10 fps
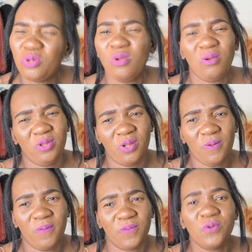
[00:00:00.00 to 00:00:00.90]
you know you
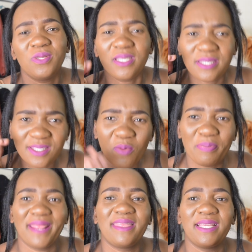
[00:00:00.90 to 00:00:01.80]
know you instill
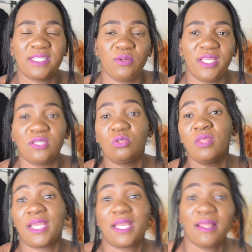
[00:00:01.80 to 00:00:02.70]
bad things in your kids so
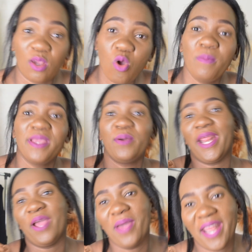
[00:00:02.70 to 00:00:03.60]
they, they call me
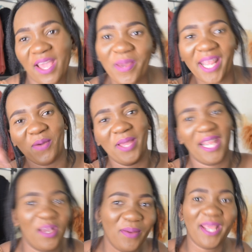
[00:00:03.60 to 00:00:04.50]
kwere kwere kwere
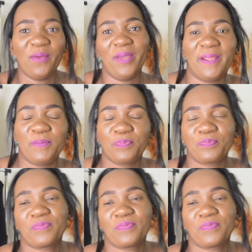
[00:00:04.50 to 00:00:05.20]
kwere kwere kwere